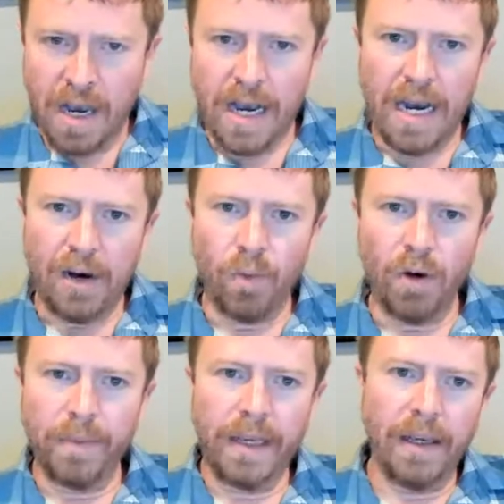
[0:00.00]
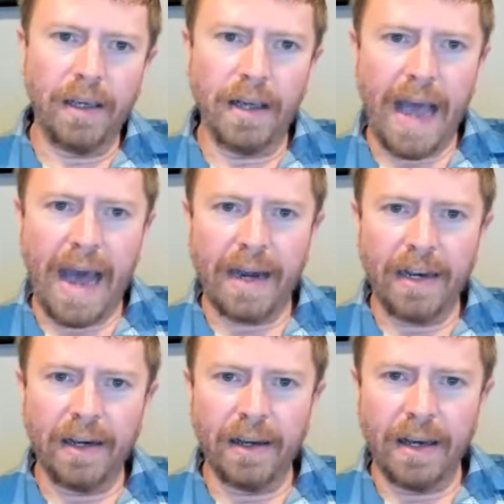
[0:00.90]
We'll be
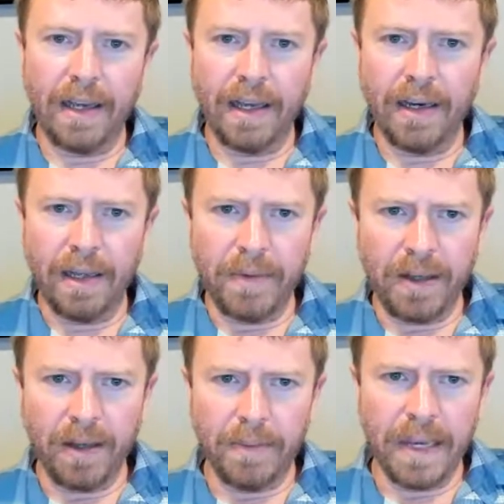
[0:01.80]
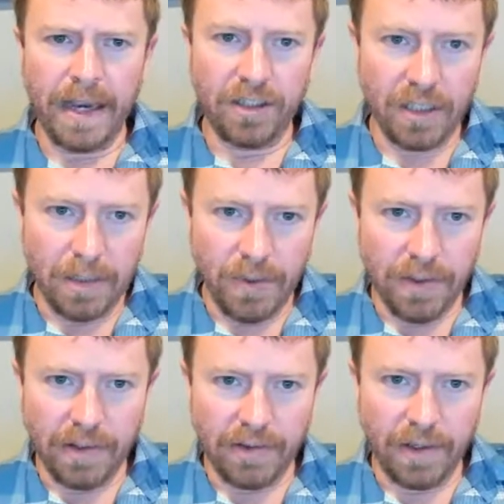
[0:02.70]
adding again. Let me actually
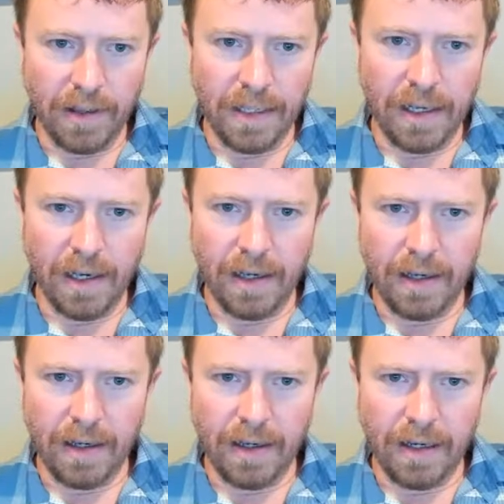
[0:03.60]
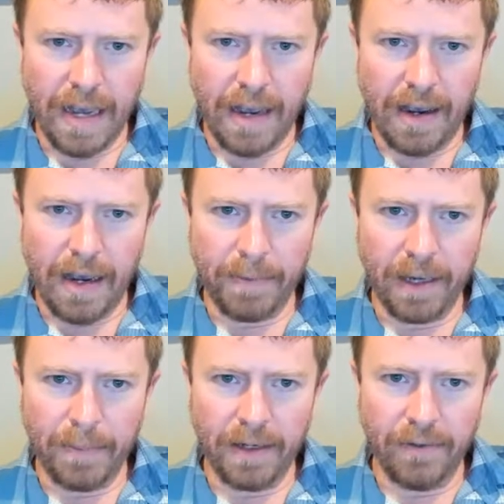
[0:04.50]
put this on the
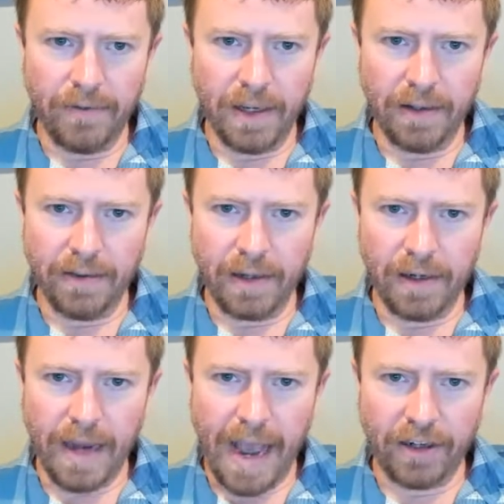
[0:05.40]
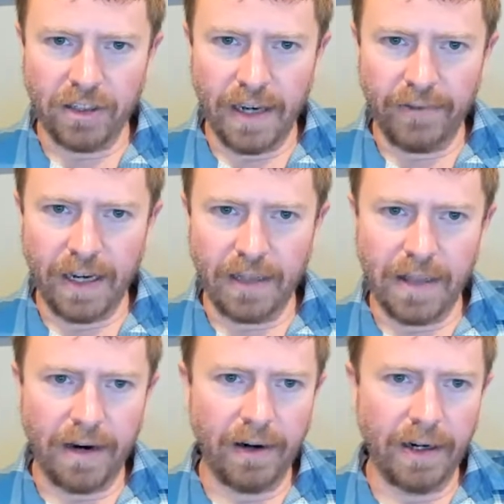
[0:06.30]
upcoming events, and actually I've
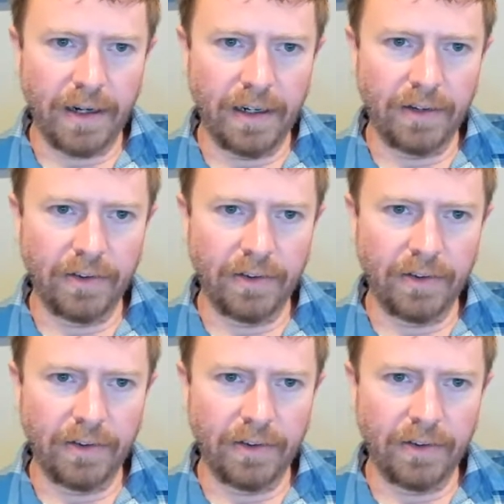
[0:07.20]
got that right here.